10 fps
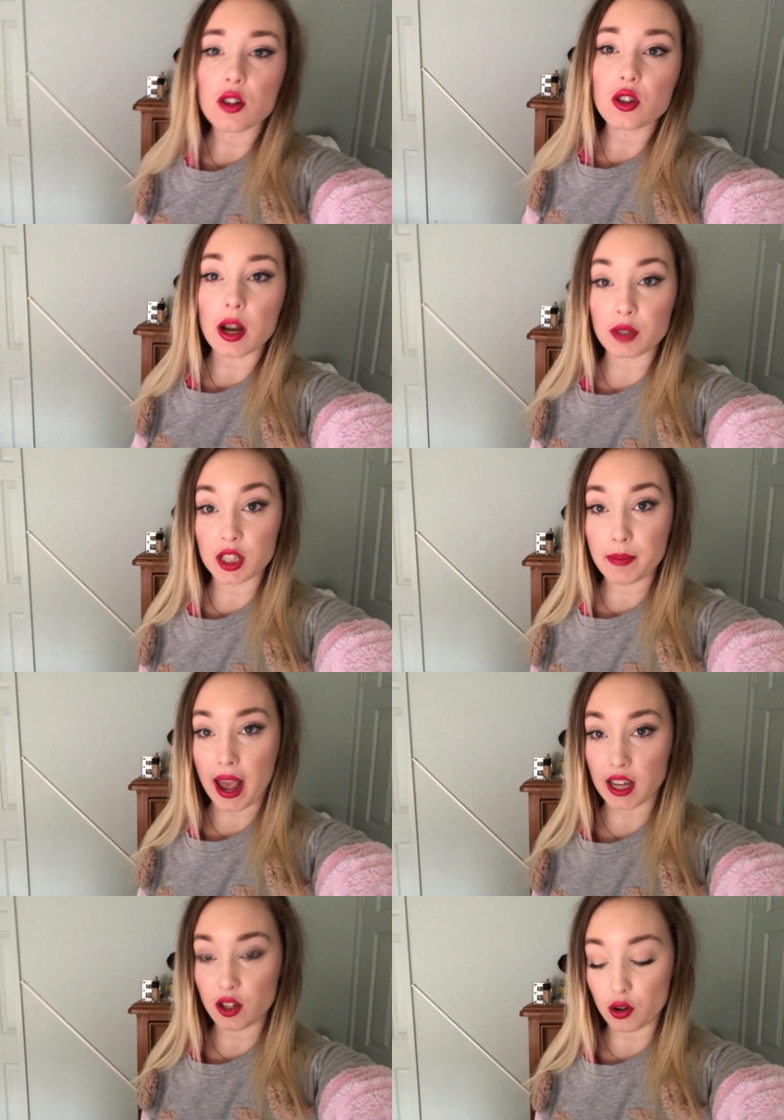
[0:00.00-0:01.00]
so I'm just
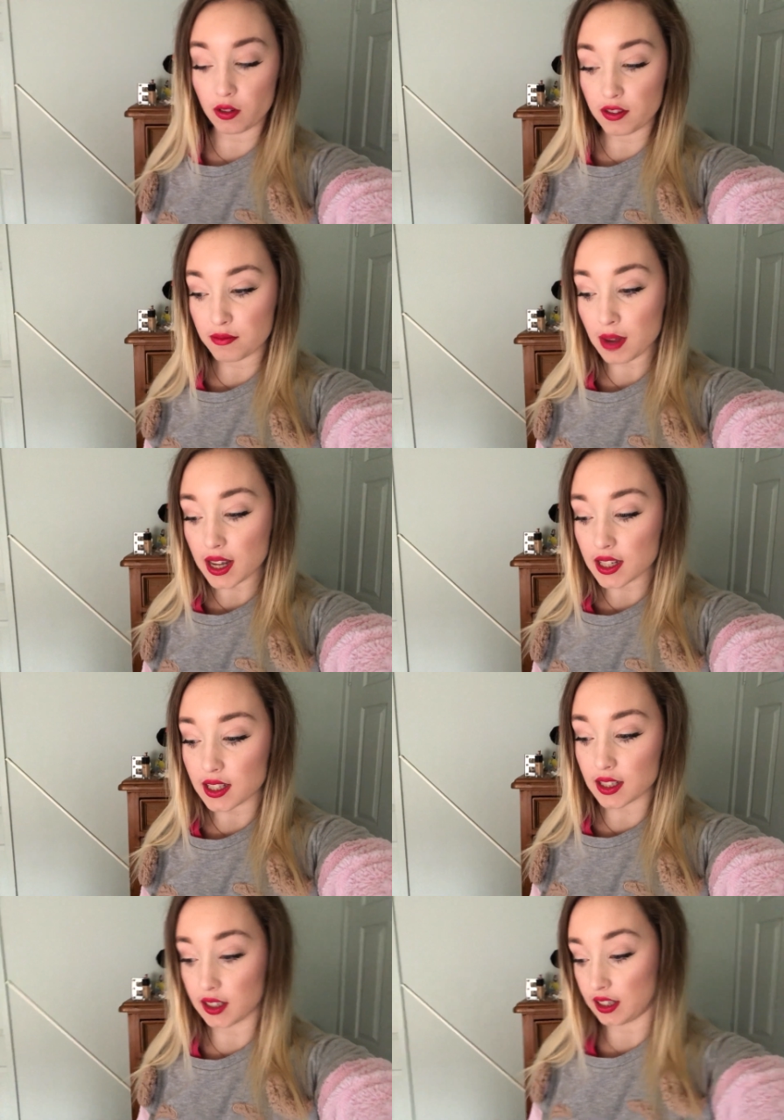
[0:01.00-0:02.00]
packing all of my
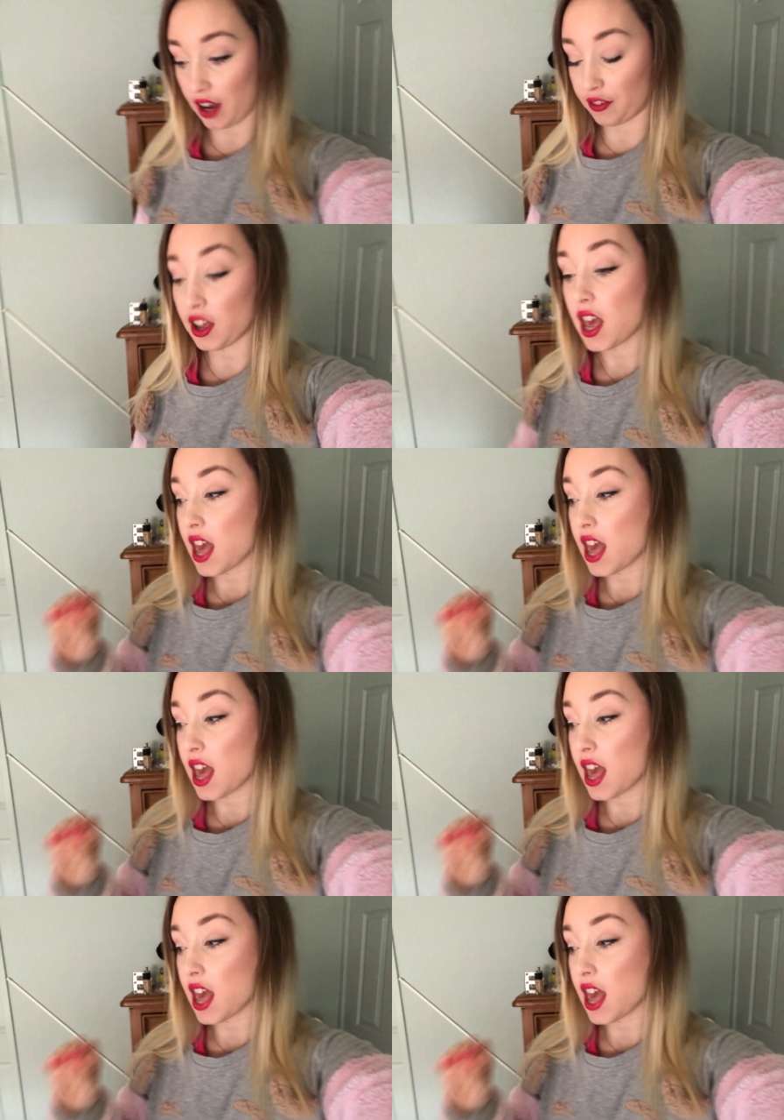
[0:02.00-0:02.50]
stuff.